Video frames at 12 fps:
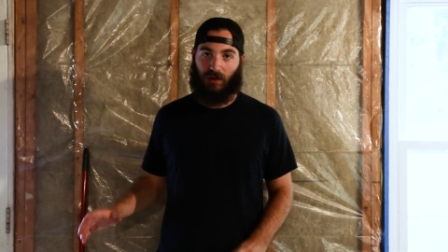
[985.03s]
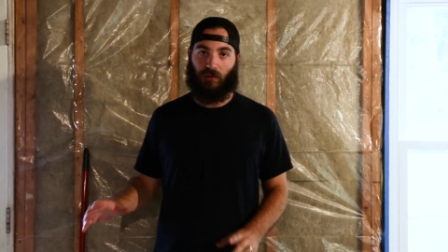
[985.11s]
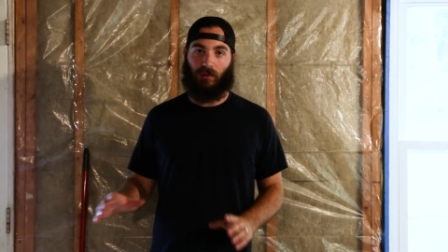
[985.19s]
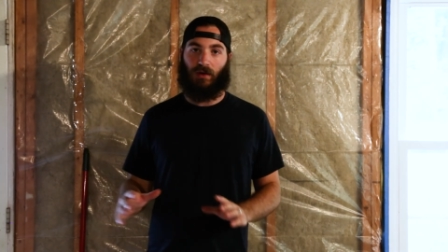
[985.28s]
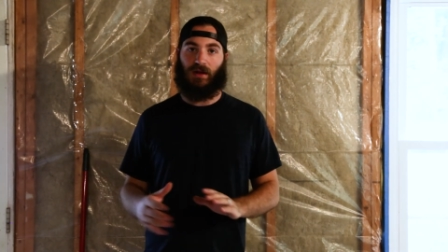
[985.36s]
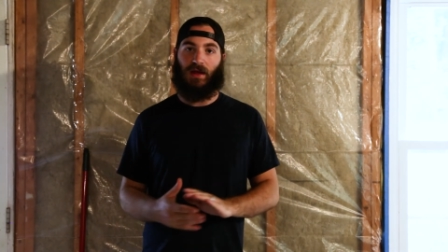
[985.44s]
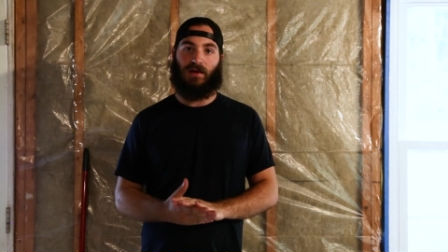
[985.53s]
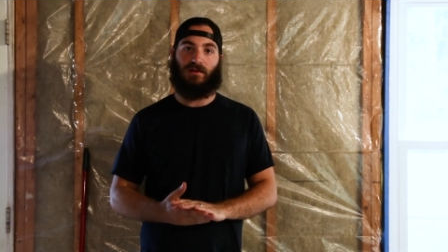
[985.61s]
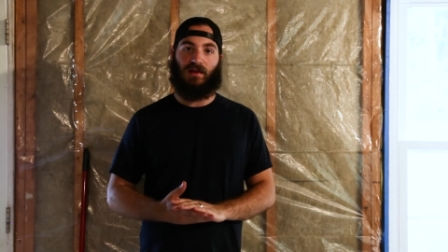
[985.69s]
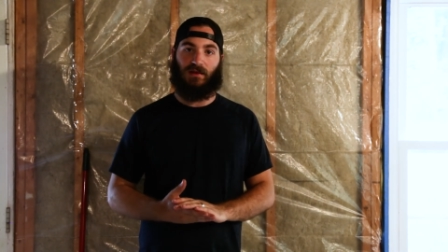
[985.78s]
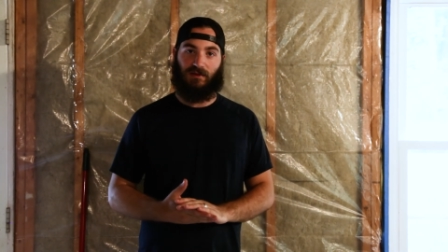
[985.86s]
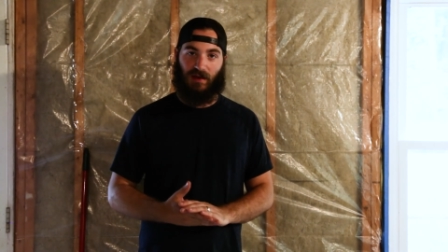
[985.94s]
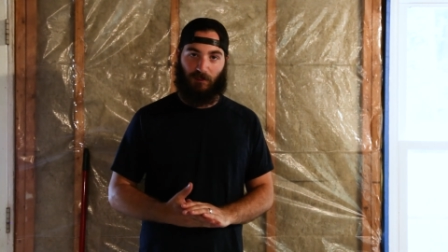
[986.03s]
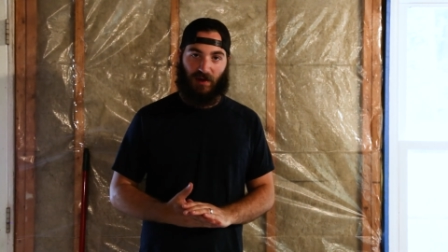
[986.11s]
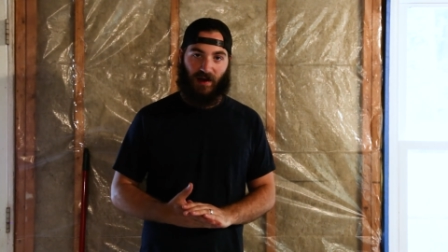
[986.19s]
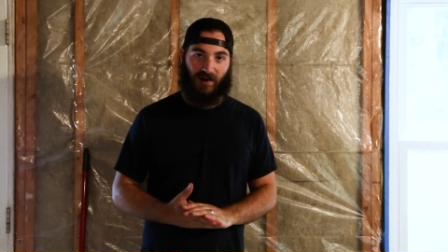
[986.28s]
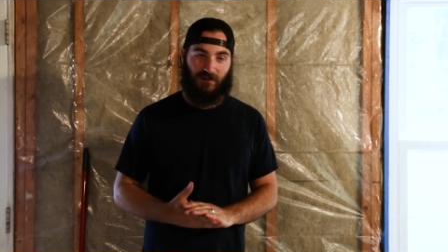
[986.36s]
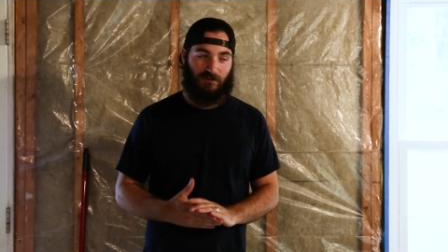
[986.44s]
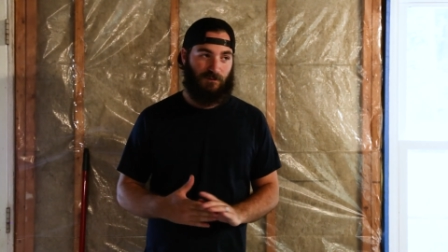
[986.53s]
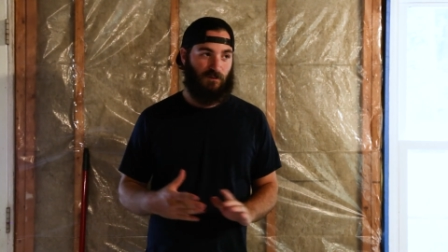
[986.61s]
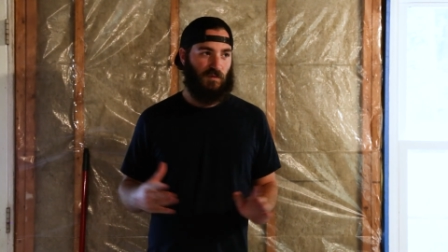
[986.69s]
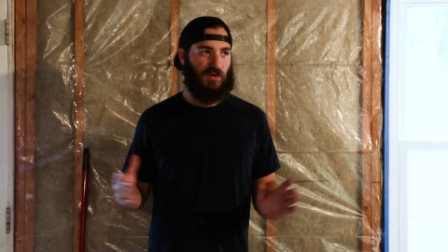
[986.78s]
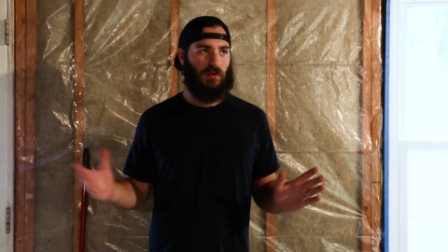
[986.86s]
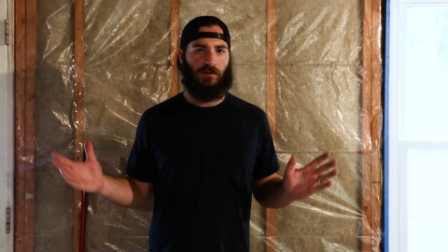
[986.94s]
We wanted to kind of take a step back,
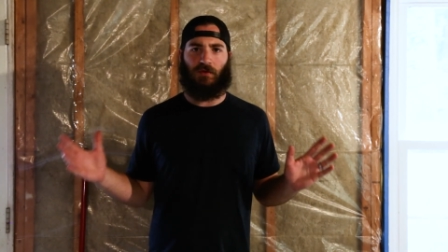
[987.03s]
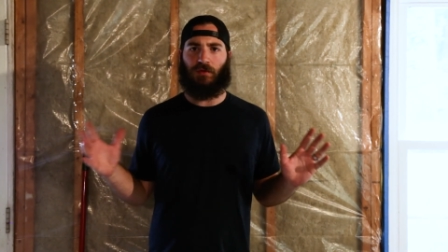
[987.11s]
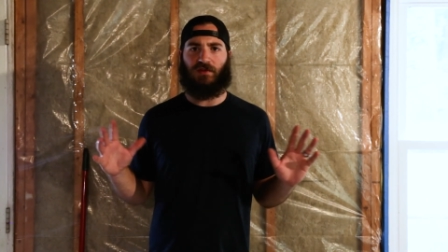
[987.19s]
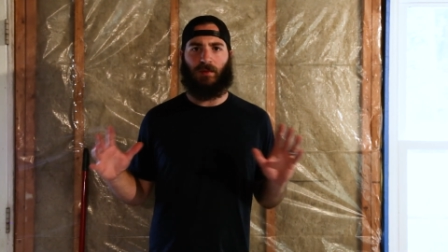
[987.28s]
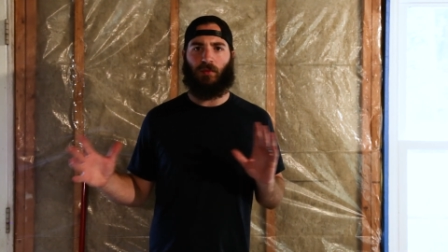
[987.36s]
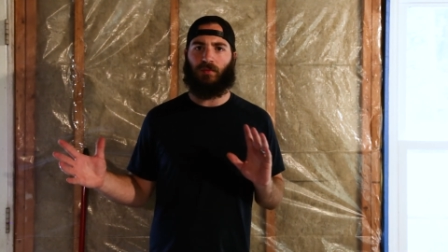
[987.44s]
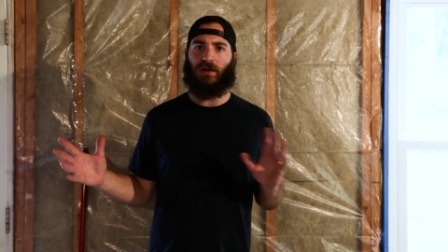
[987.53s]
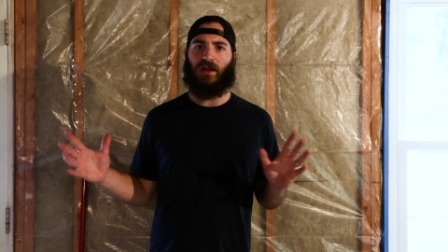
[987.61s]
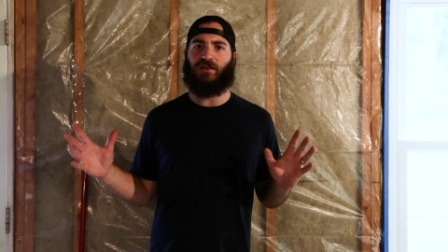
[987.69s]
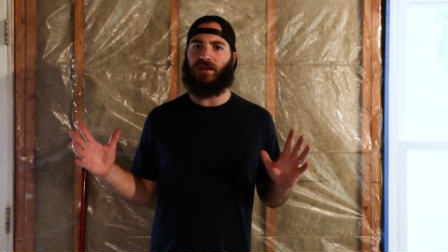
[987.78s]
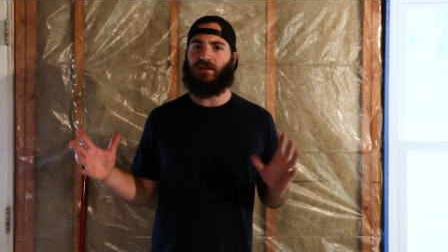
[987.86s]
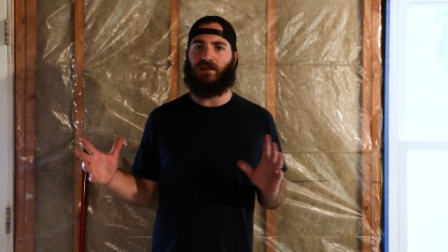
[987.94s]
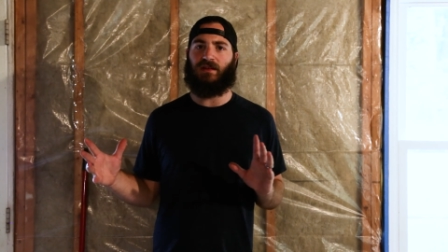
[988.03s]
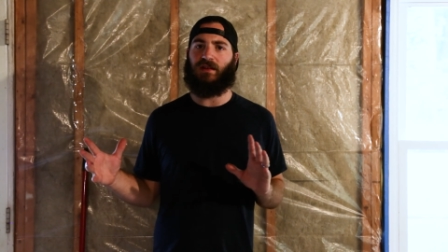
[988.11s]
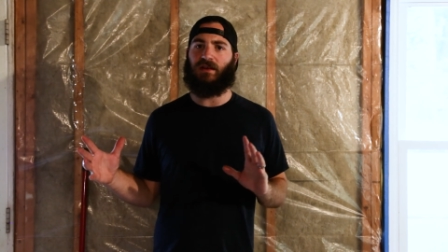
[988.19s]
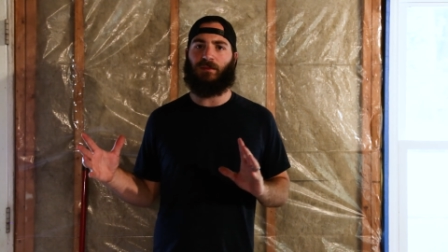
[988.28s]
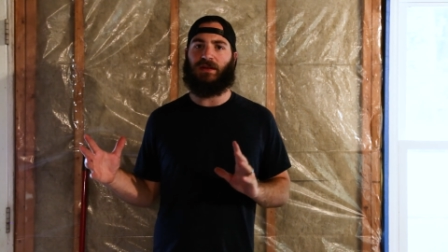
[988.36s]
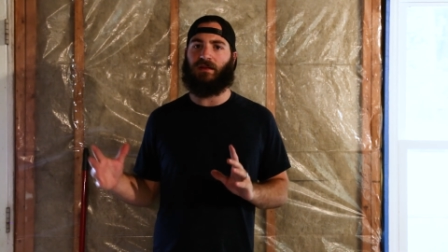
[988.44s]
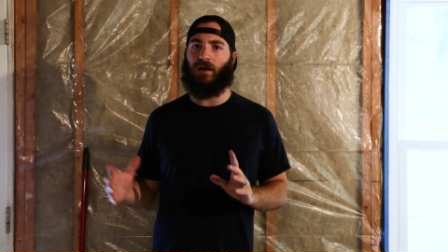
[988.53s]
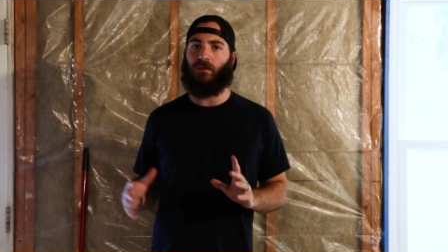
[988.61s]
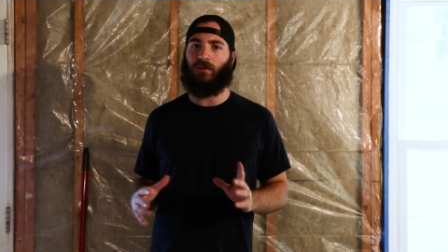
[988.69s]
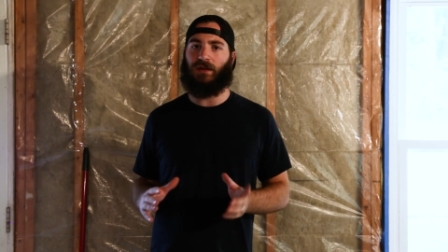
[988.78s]
do a few simple projects that needed to be done.